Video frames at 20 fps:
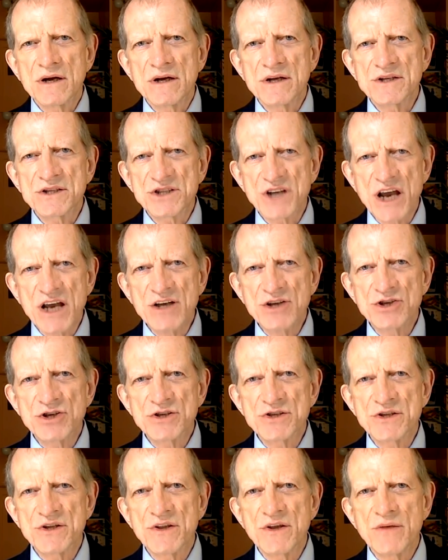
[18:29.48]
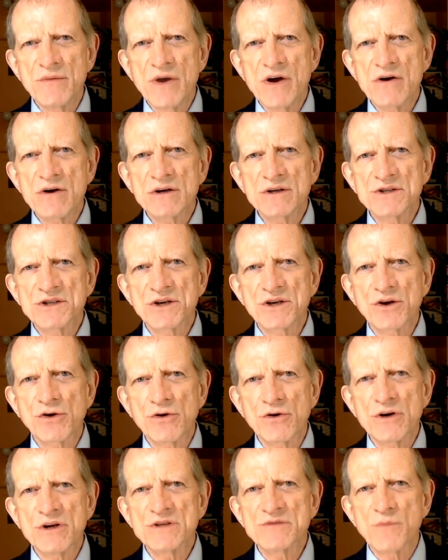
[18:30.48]
exchanges and the American
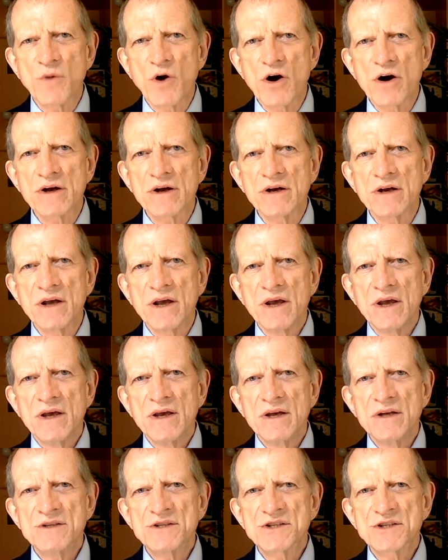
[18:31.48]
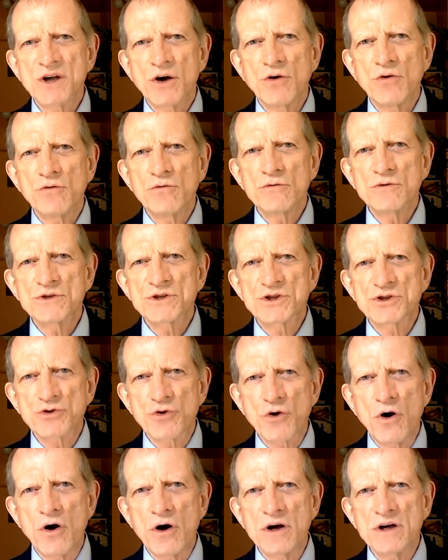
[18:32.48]
securities market is so
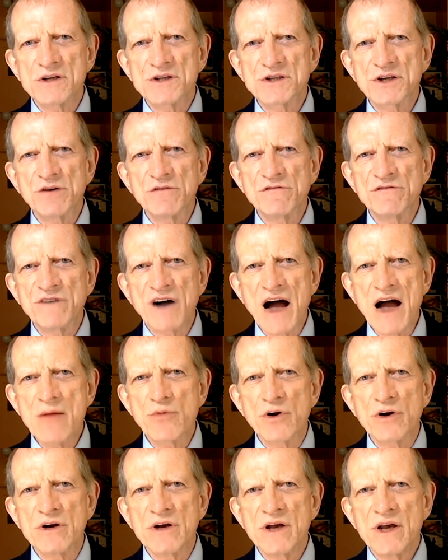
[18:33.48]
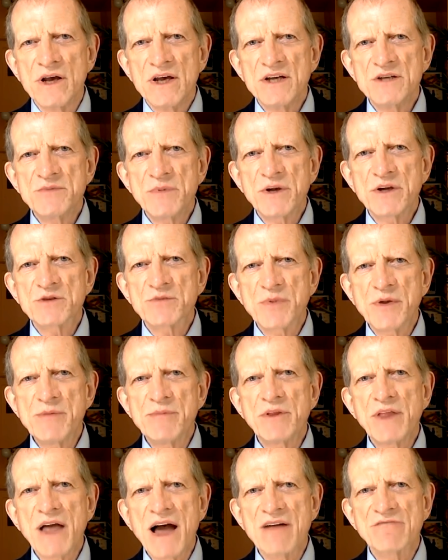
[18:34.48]
strong and so vibrant is because
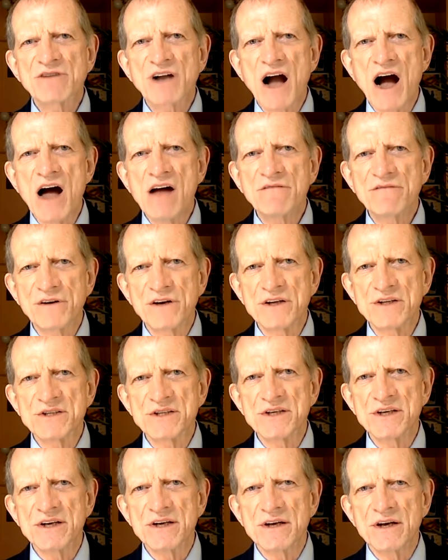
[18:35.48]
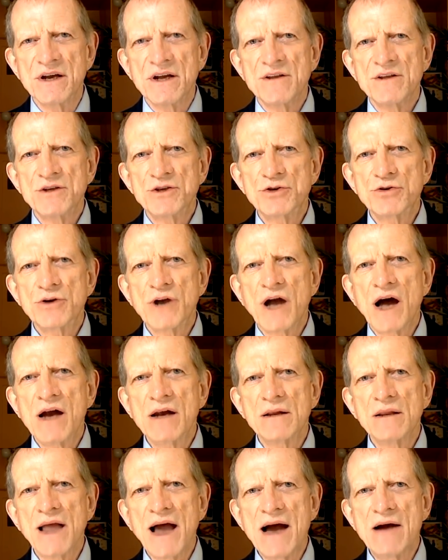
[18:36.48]
people have confidence in it, that you're not
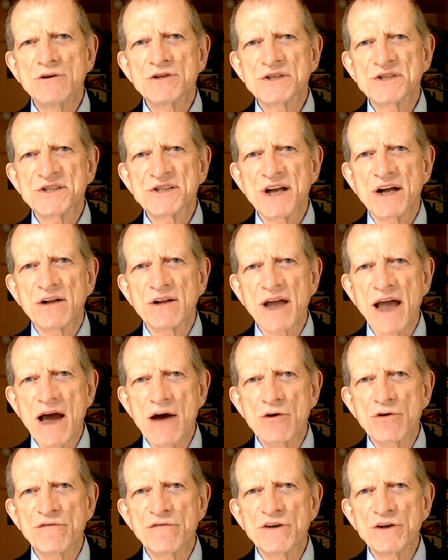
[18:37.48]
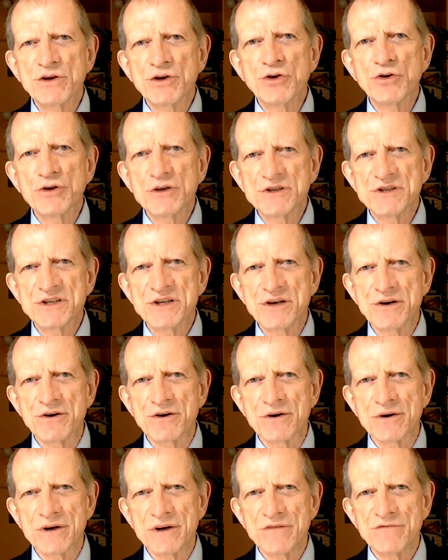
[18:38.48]
allowed to sell counterfeit goods
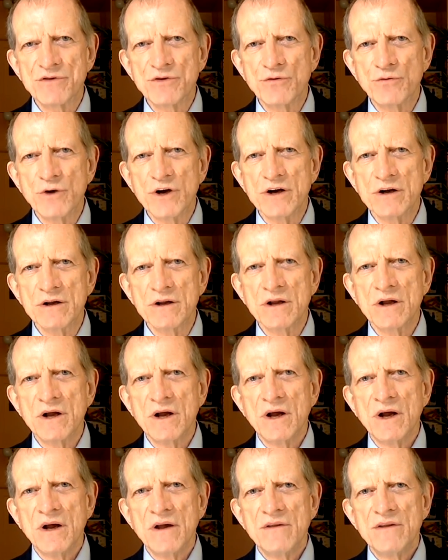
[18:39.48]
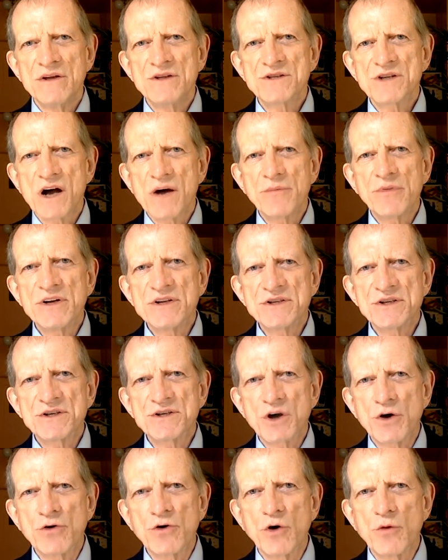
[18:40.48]
here, if you will. These companies
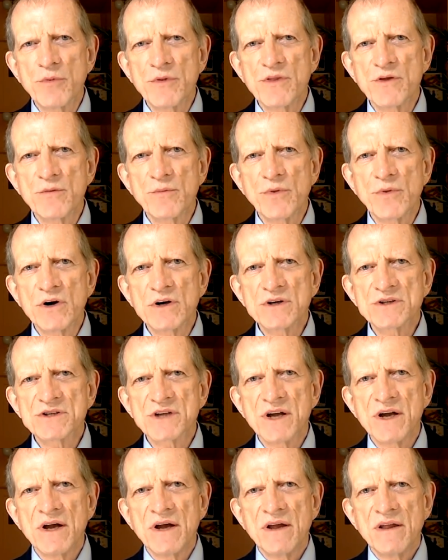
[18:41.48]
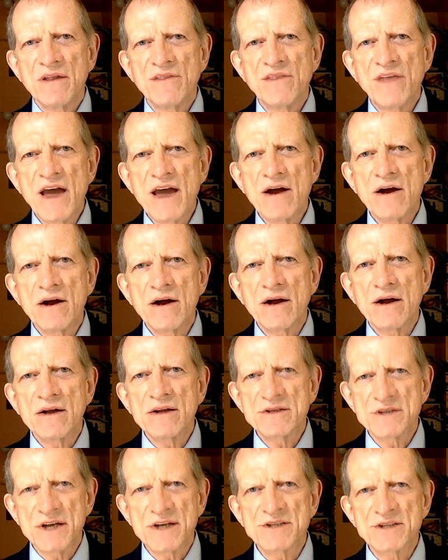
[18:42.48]
that don't open their books,
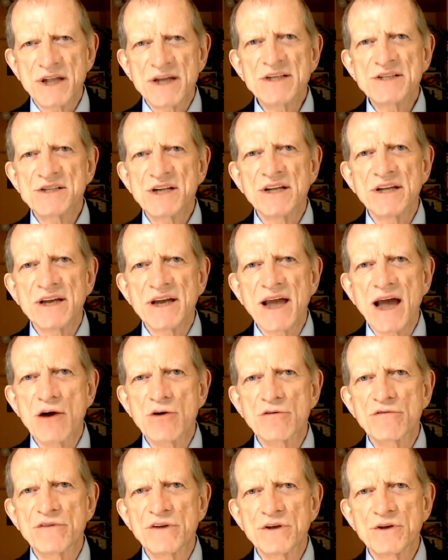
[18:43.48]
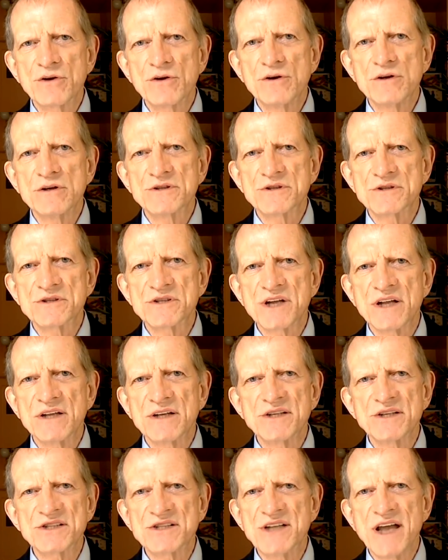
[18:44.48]
it's like selling counterfeit goods or selling